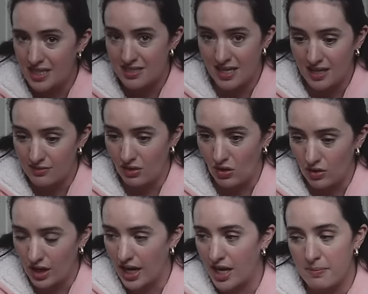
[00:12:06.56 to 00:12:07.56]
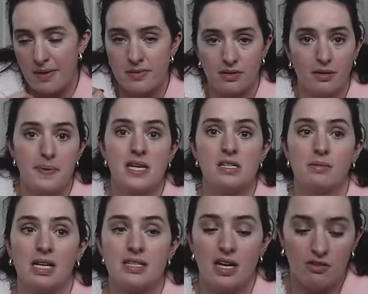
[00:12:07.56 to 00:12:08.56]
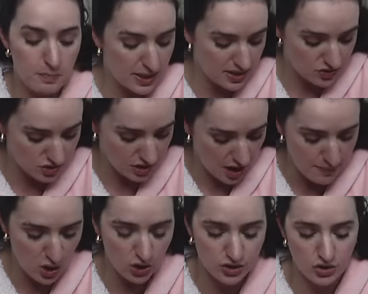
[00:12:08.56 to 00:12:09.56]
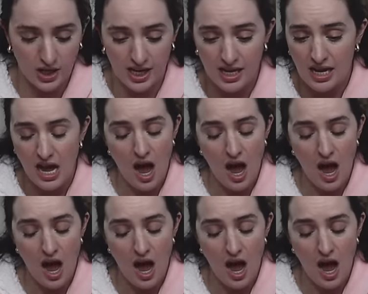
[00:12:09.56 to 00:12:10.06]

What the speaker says: this in a vlog and I may be repeating myself, but it's just, I'm hooked on it.